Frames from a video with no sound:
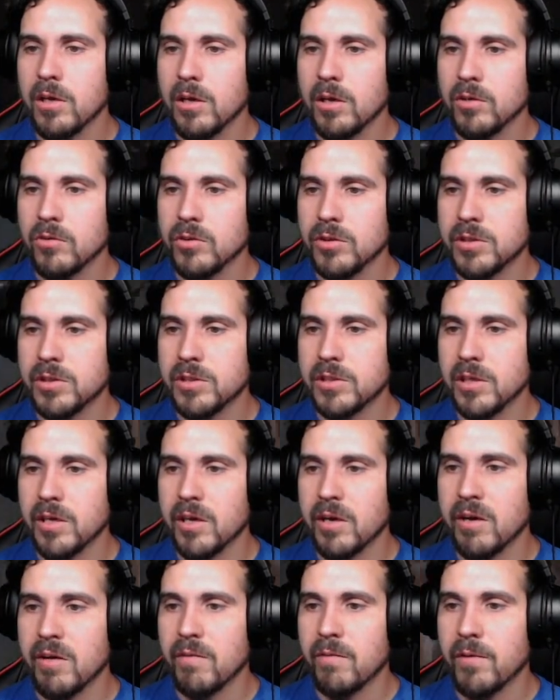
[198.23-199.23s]
Let's
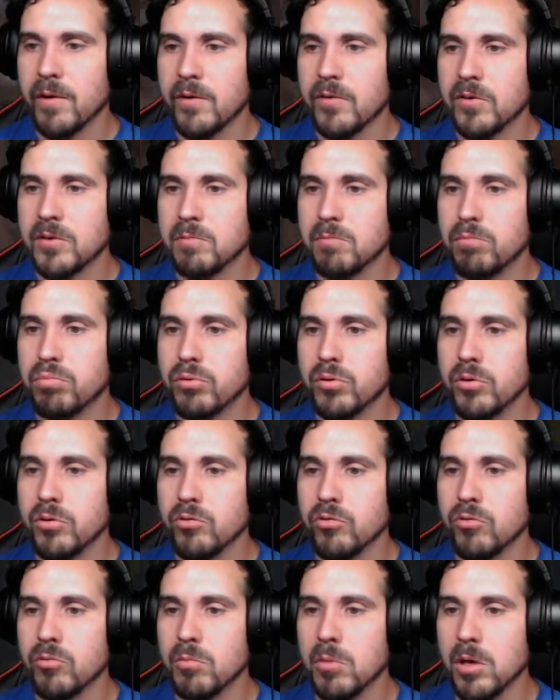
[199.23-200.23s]
uh, find this
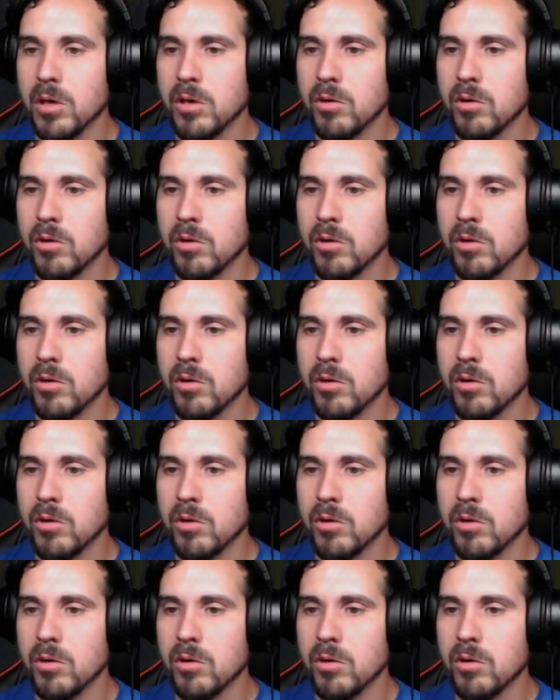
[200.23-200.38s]
broom.